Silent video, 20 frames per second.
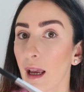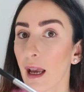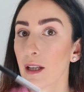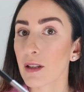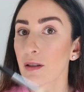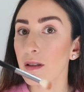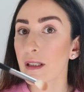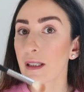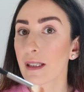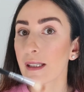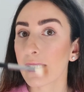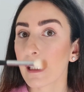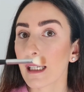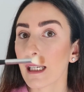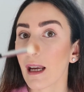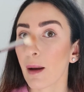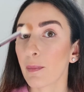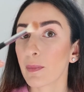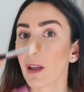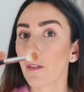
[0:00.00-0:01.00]
As you can
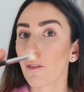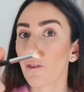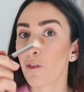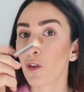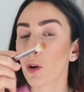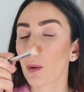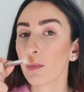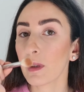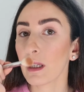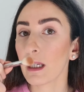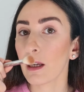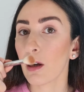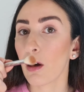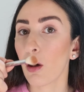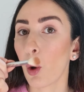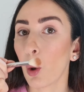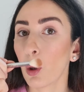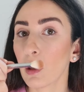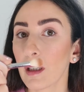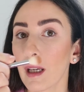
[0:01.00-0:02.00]
see, I'm not firmly
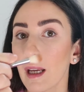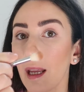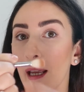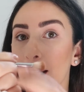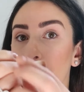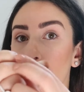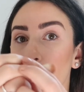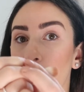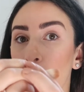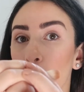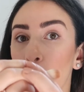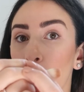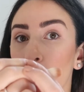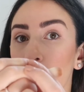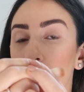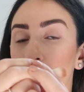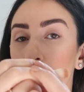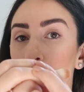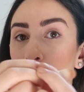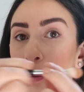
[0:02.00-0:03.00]
holding it. I'm not
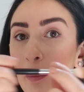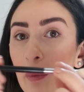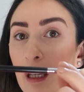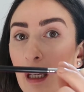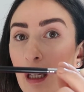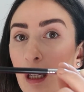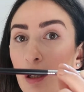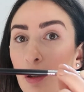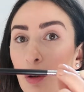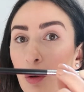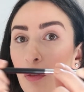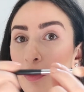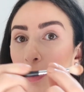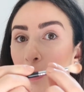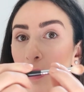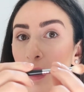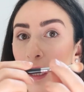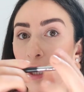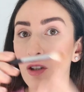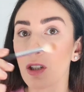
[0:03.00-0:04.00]
holding it from here or
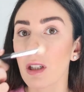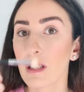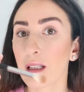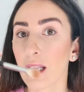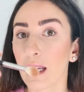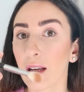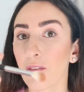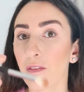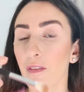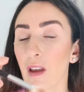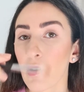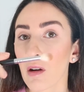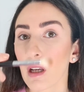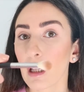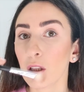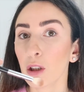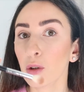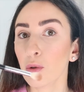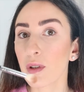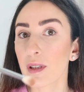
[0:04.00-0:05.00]
from there, just like very
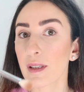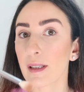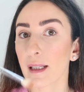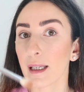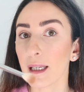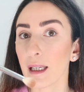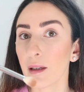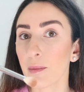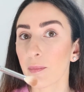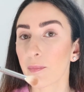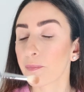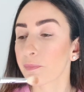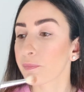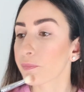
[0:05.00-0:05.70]
loosely.